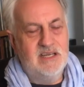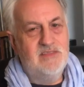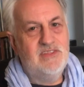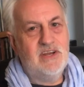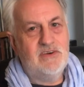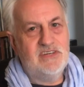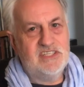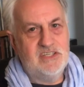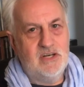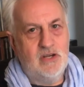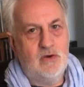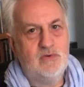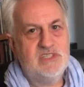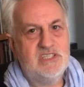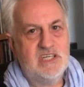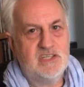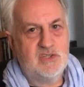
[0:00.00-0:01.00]
There is no
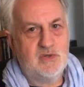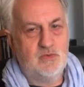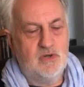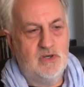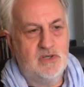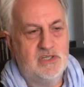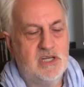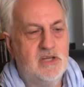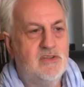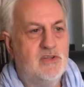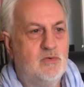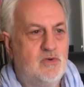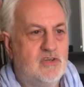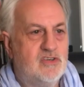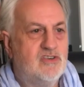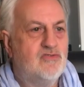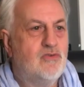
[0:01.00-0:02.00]
such word. The
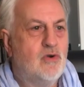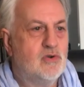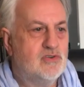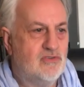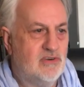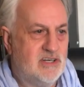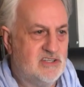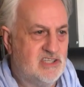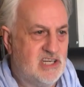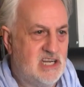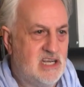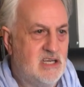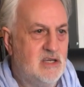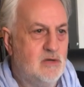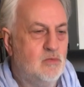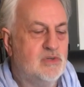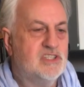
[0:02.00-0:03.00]
word quadrilogy
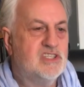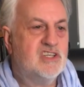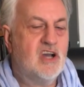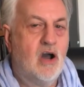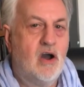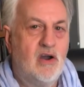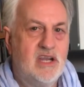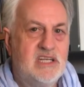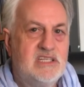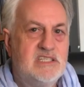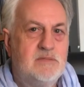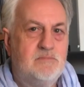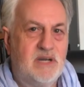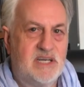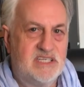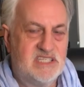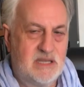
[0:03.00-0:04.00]
was coined
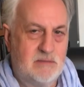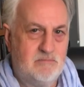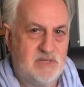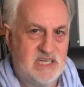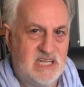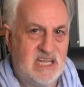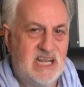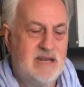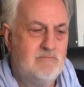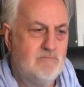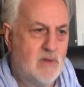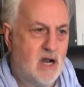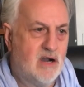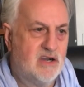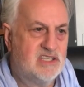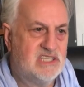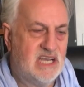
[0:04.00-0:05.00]
by somebody in
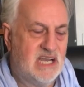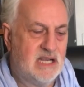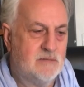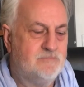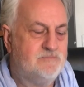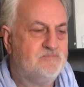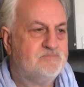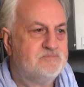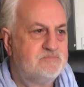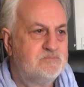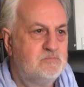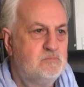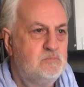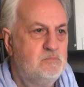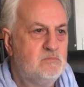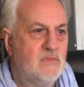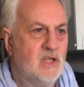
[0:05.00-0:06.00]
marketing
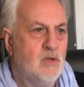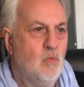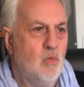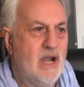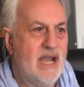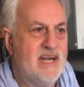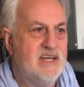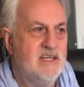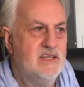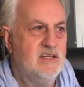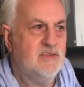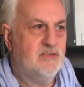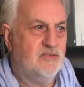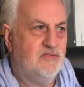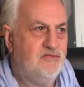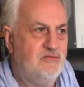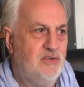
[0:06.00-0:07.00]
when
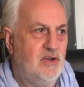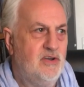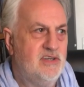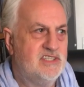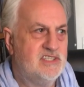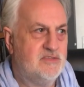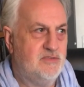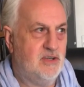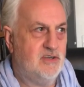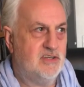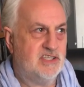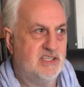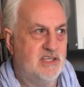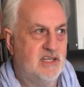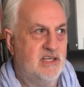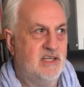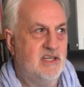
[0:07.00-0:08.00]
the first
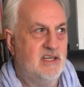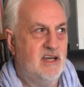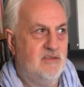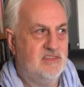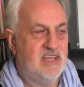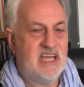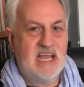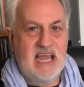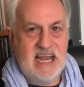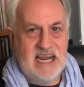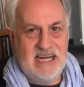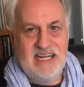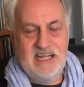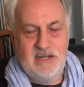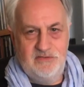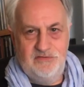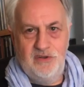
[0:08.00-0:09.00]
version of the
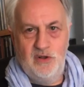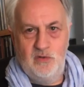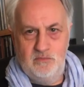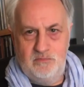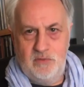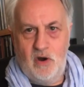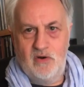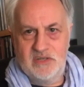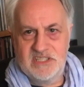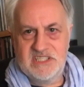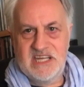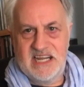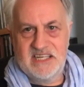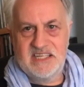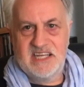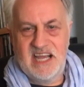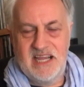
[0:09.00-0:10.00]
Alien film box
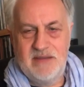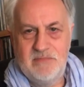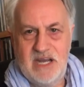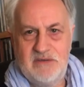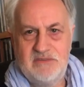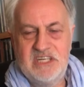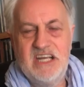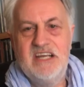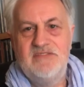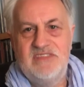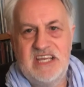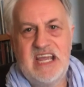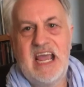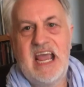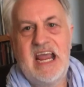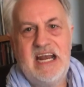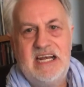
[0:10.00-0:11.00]
set came out, the
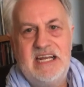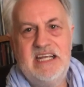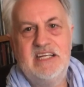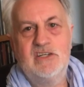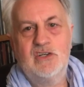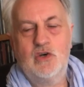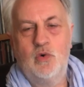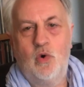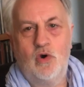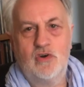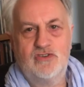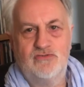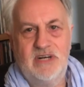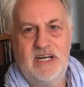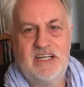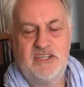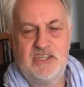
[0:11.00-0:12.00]
Alien
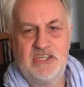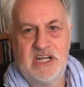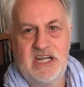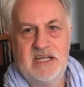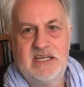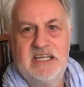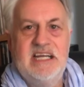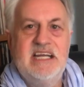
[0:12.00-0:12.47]
quadrilogy.